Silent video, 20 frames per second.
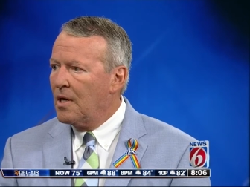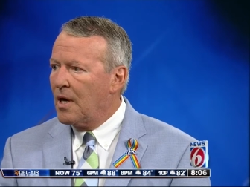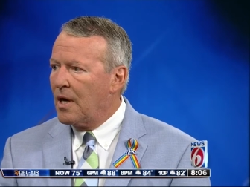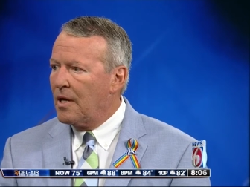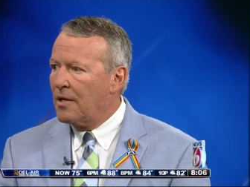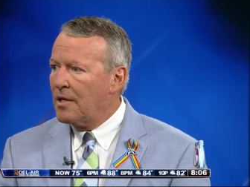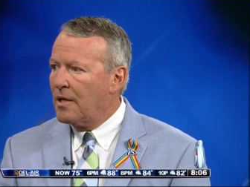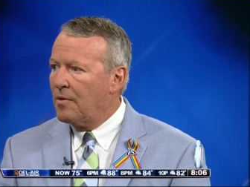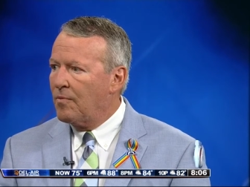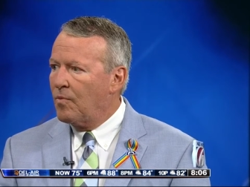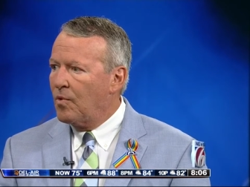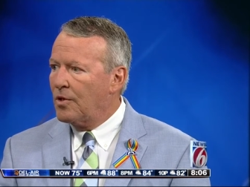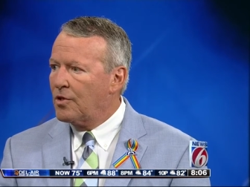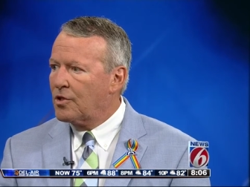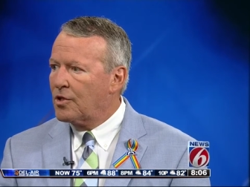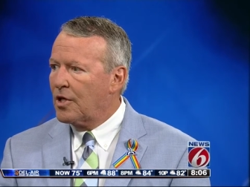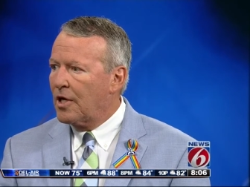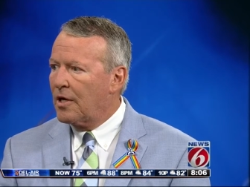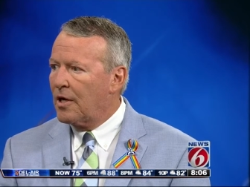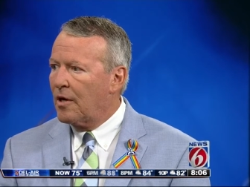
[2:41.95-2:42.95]
and then we
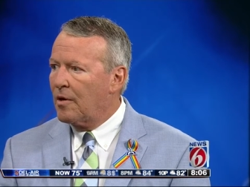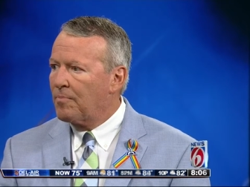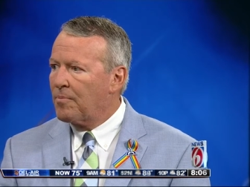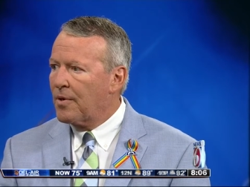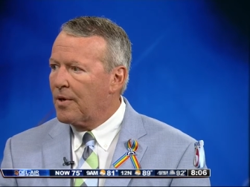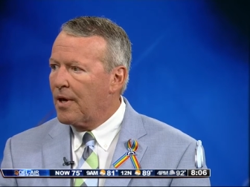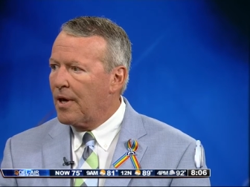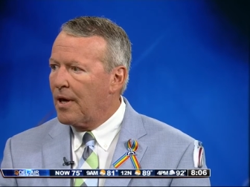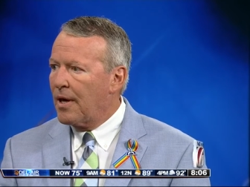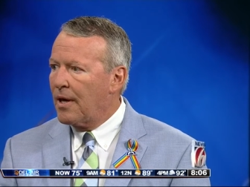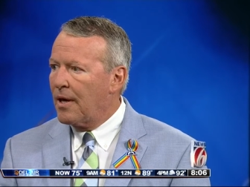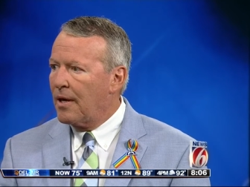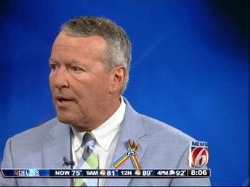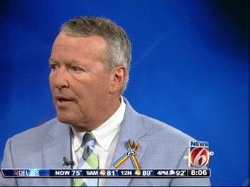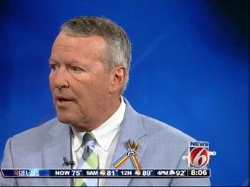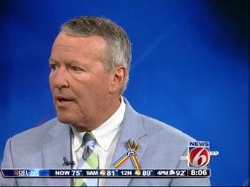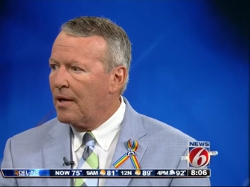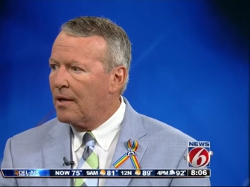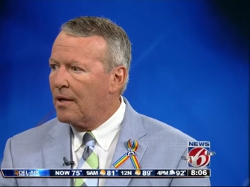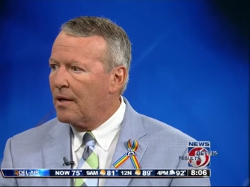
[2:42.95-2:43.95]
set up
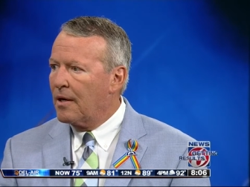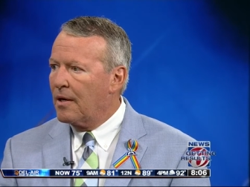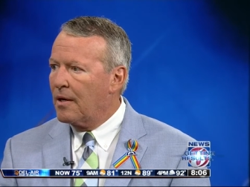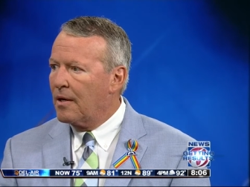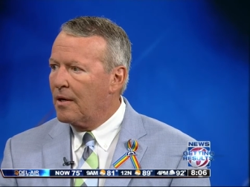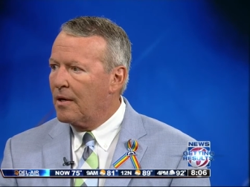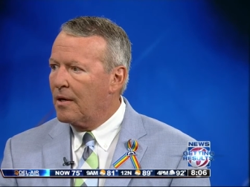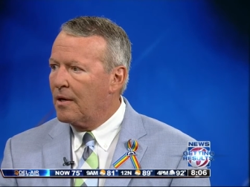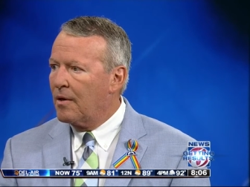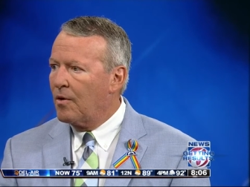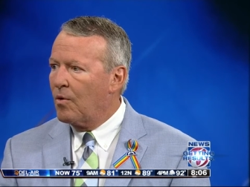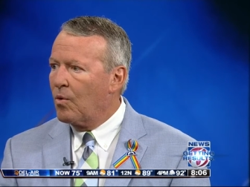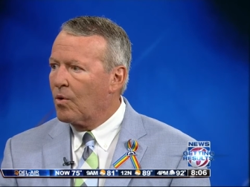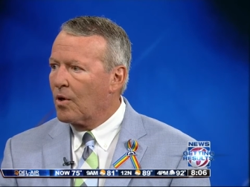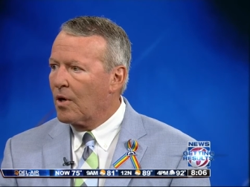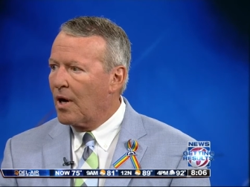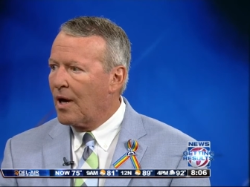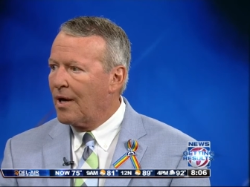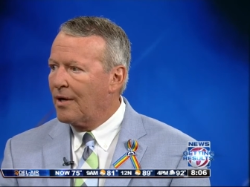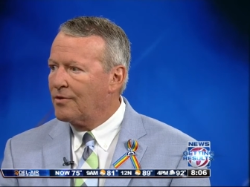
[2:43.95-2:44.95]
a uh, an
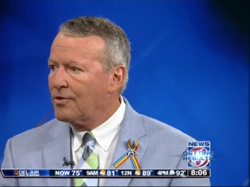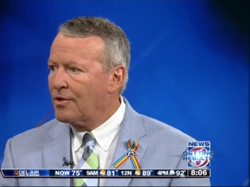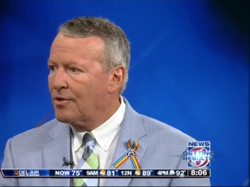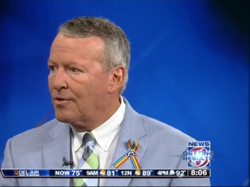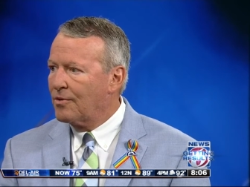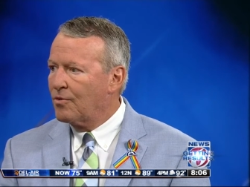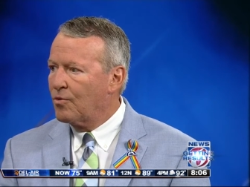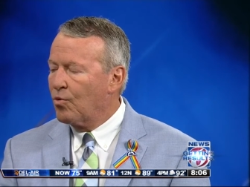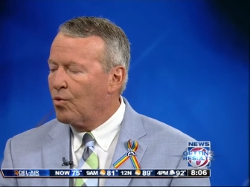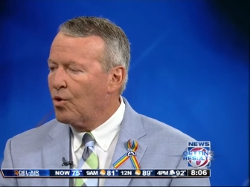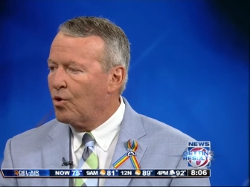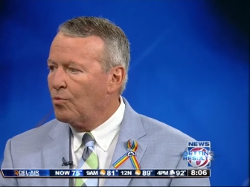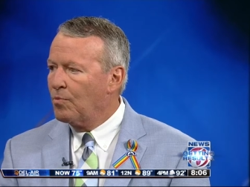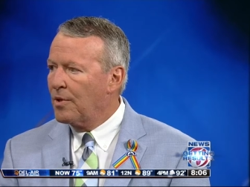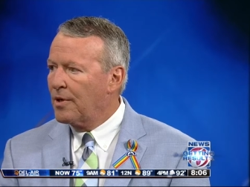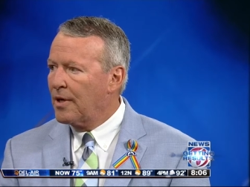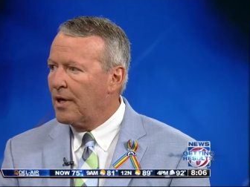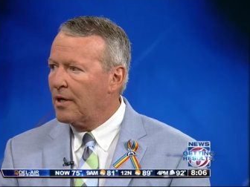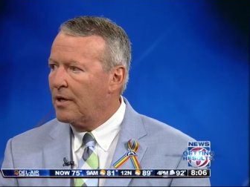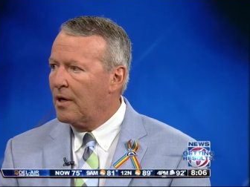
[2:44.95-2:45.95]
organizing
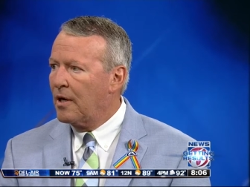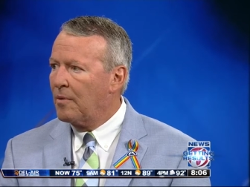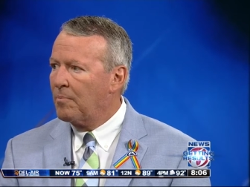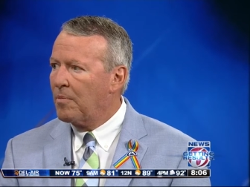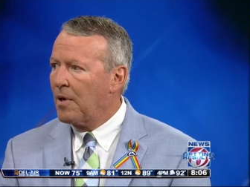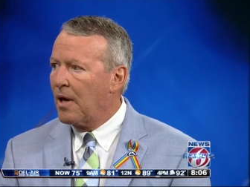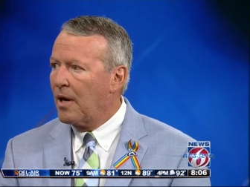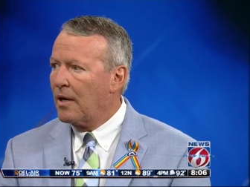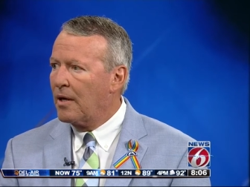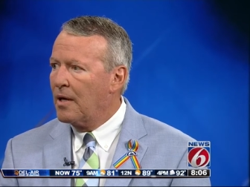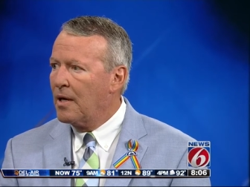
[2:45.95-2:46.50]
group headed up by